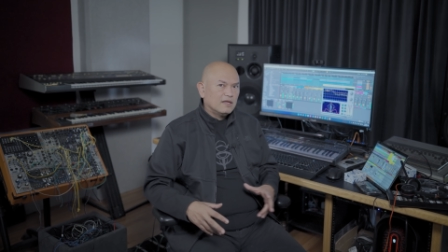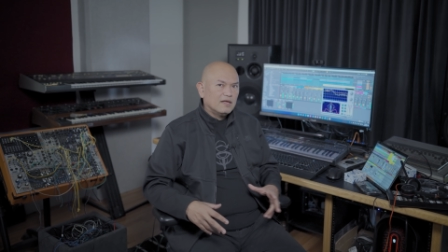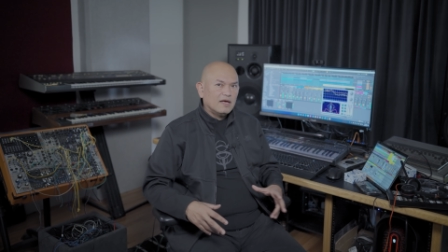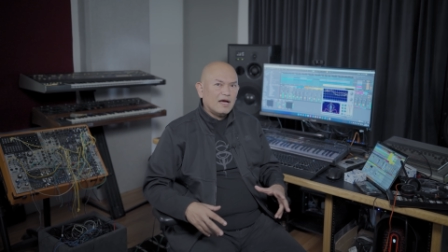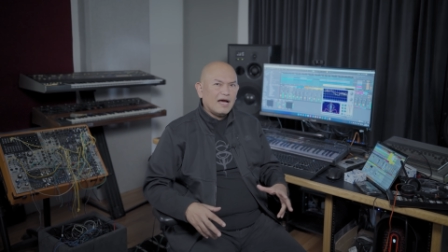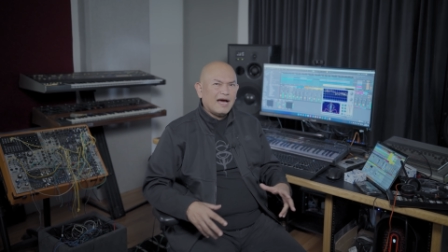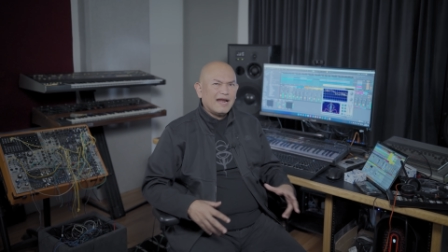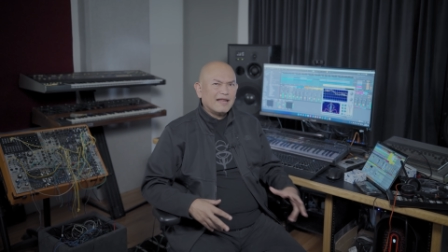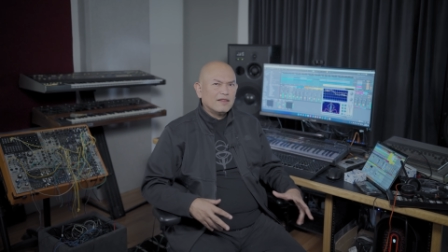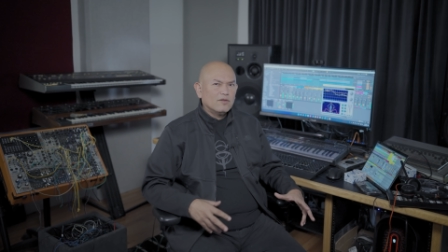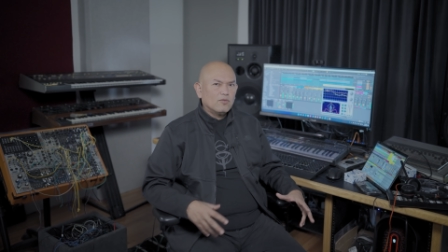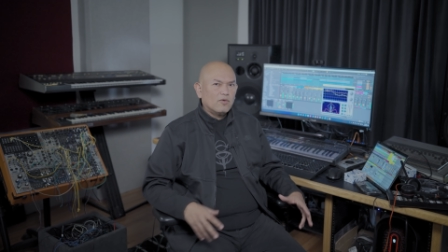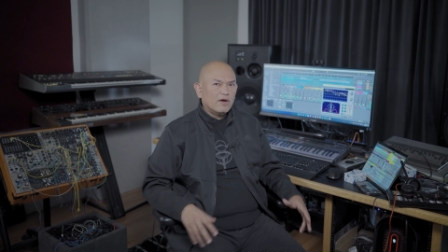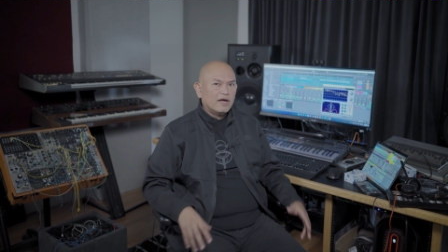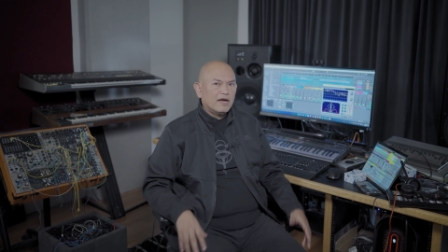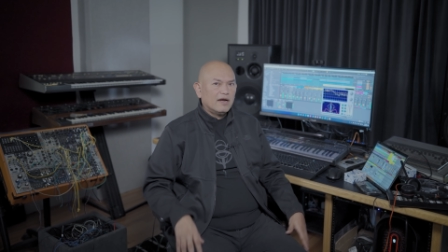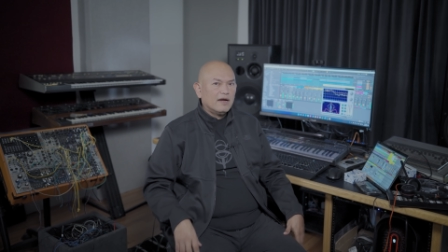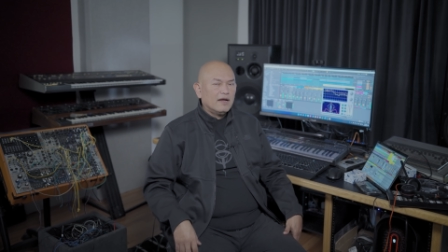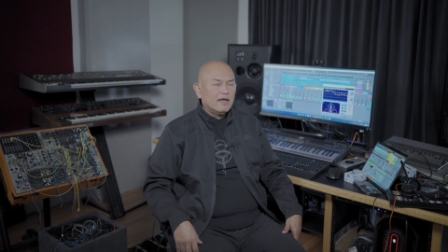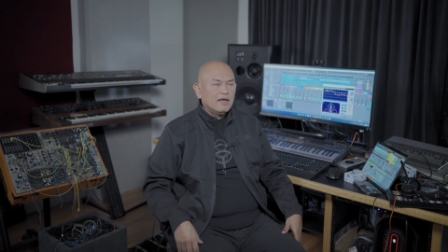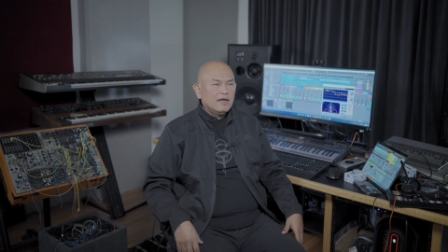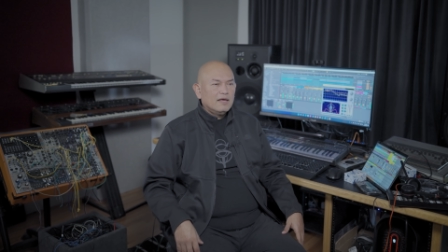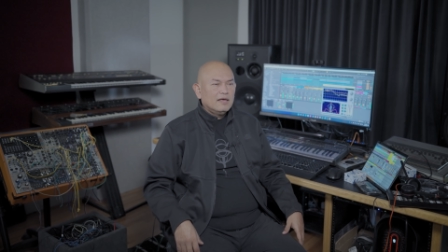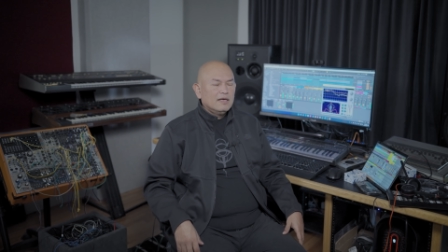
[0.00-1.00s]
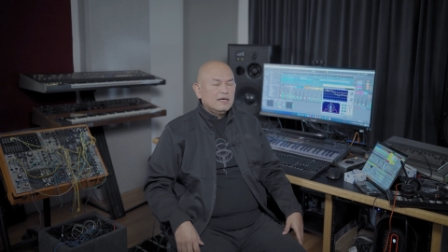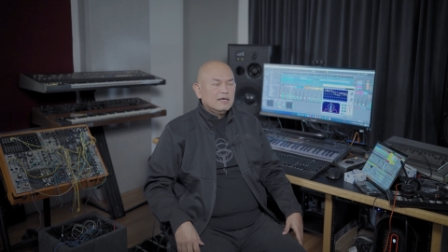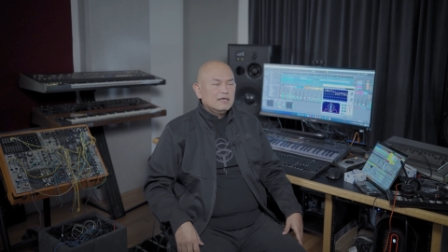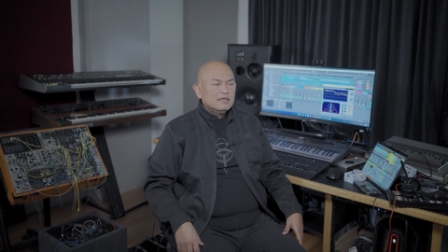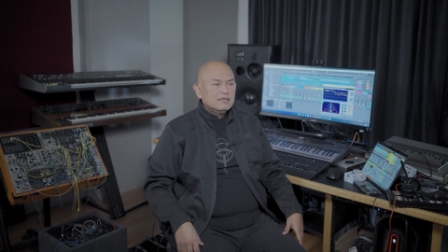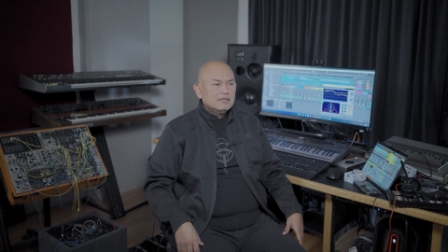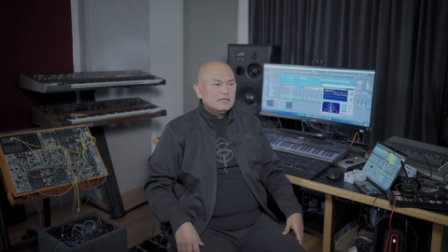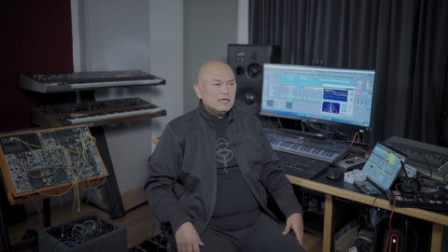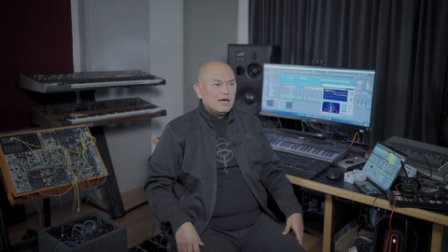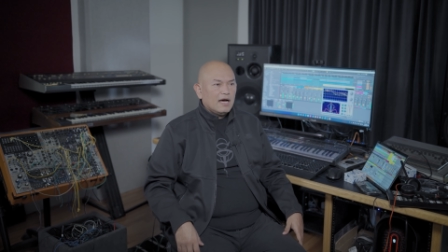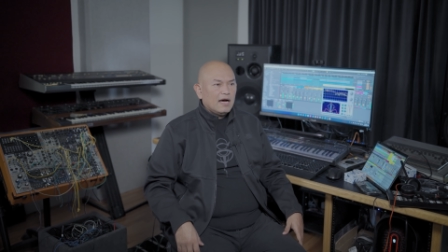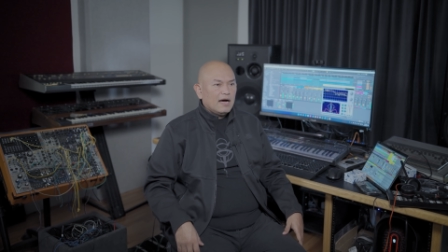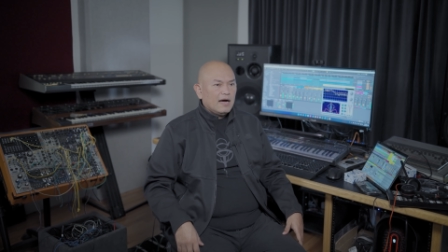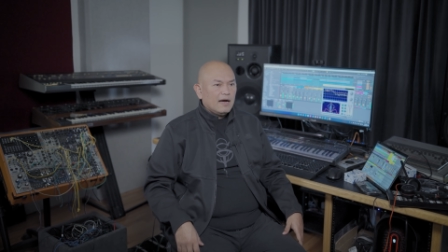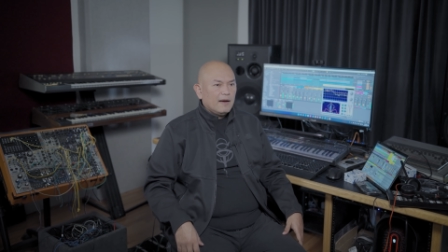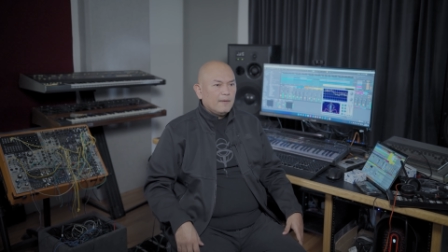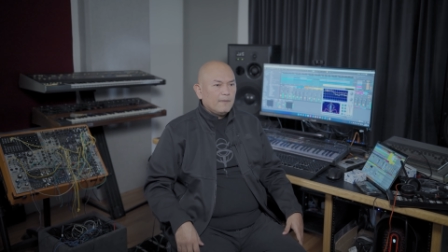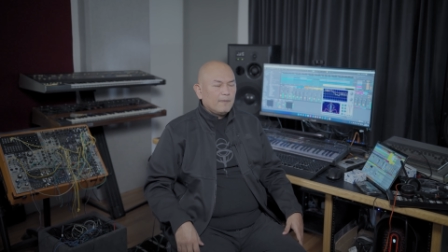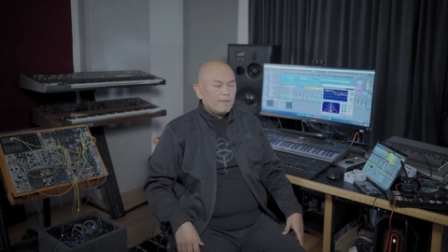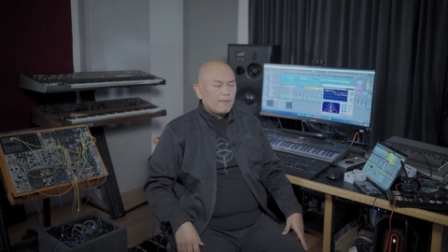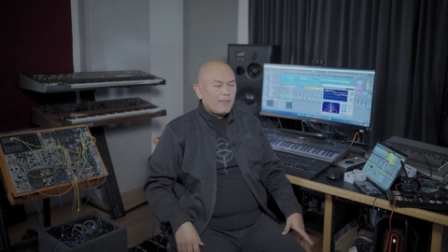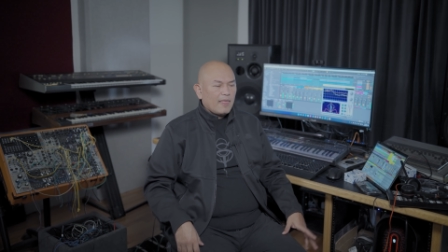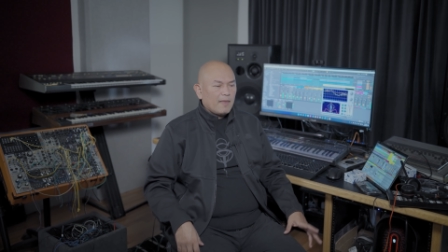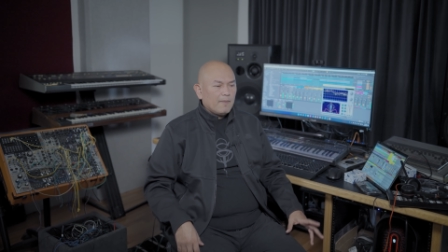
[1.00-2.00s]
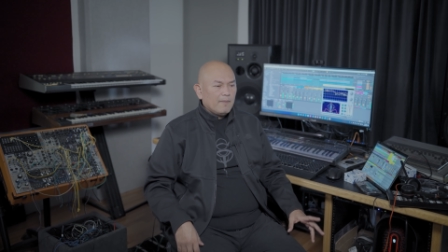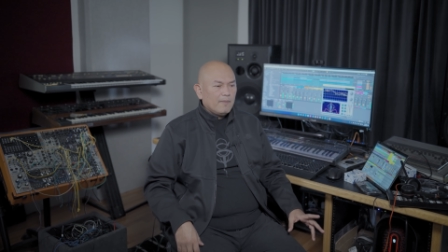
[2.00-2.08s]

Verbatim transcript: Hardware. Um,